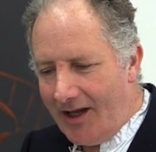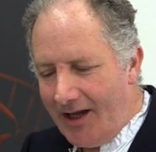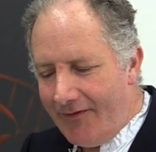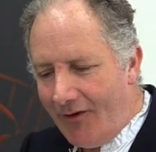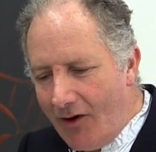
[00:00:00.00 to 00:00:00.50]

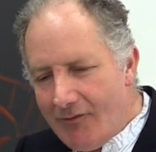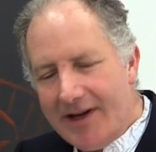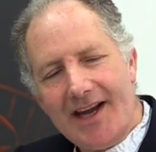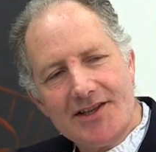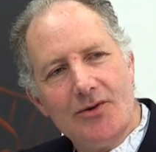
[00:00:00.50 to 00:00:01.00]
if I
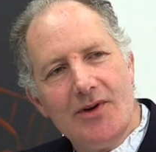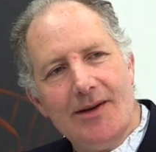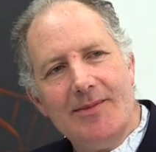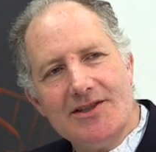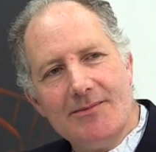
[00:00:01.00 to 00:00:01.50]
react to an
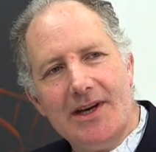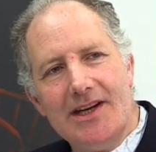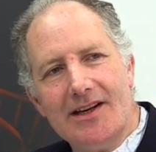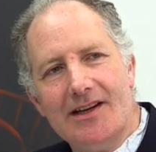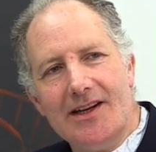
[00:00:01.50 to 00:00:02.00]
image
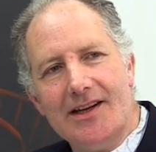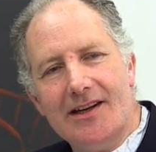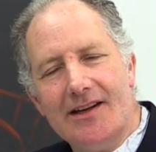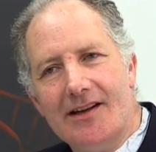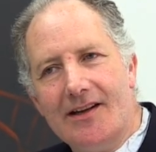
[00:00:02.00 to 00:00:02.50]

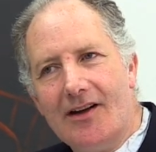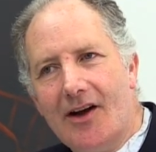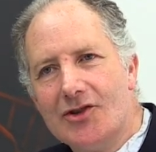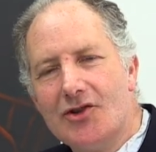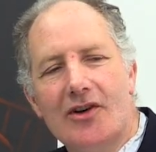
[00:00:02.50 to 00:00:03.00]
immediately,
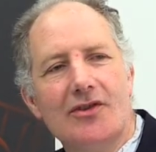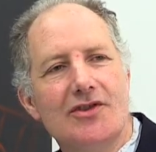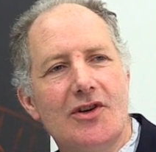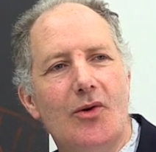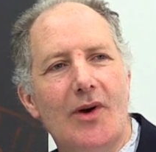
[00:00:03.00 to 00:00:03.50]
I try not
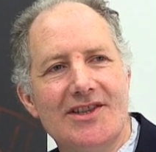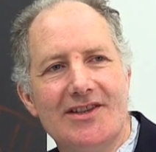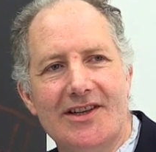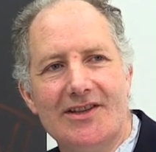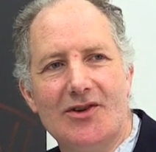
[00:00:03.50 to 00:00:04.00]
to
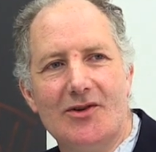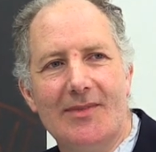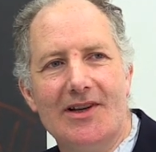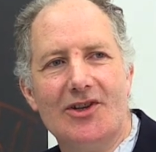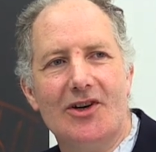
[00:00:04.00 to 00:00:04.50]
question it too
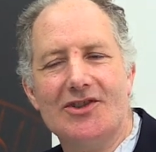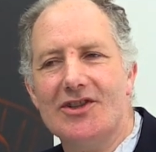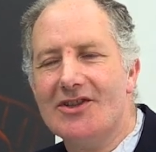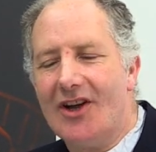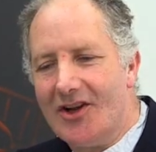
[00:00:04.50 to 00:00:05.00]
much.
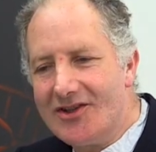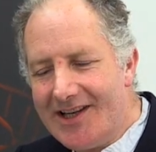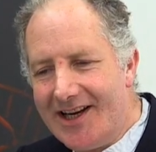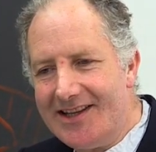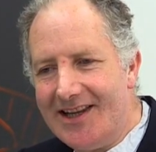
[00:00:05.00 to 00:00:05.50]
I'll
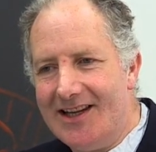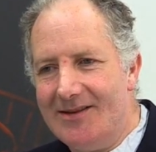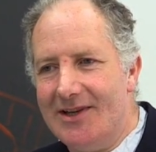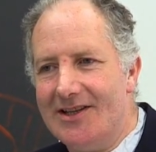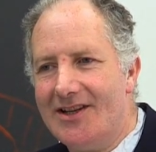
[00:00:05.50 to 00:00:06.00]
take that
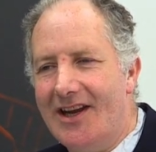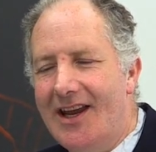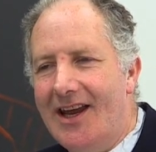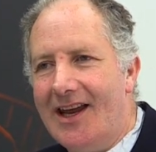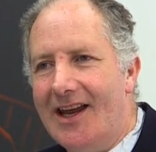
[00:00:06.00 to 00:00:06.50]
image,
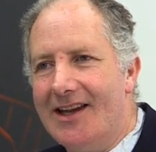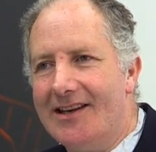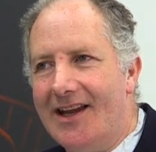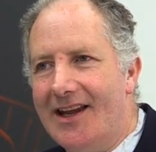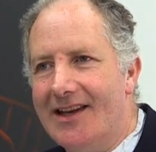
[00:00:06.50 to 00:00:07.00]
and